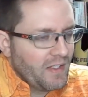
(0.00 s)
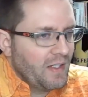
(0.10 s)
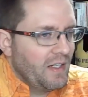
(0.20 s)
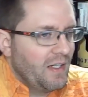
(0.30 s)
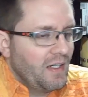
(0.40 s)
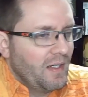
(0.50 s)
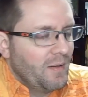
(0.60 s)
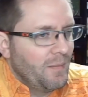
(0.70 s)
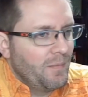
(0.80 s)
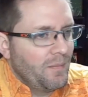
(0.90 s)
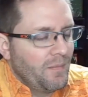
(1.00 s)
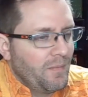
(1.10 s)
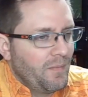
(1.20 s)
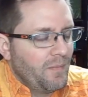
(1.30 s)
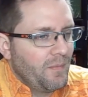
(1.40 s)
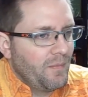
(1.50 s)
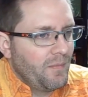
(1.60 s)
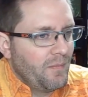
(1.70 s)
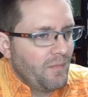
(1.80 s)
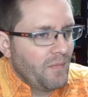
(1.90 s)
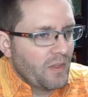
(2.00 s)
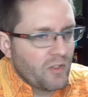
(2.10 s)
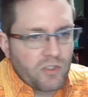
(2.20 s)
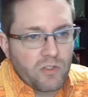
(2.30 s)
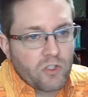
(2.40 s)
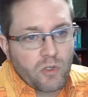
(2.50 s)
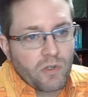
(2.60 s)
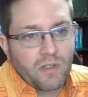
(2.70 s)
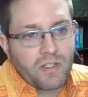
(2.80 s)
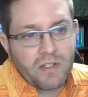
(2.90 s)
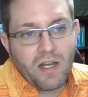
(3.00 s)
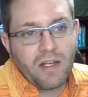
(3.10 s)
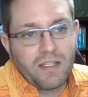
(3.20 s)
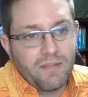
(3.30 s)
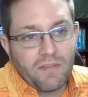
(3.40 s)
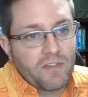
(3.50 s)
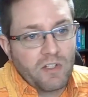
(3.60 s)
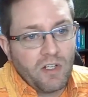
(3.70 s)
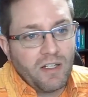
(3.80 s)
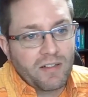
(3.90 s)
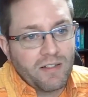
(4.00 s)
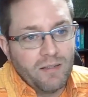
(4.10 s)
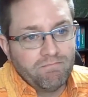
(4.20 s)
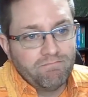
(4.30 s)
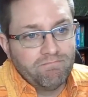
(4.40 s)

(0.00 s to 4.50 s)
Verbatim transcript: Uh, I mean, they'll still short a stock even if it's all locked up.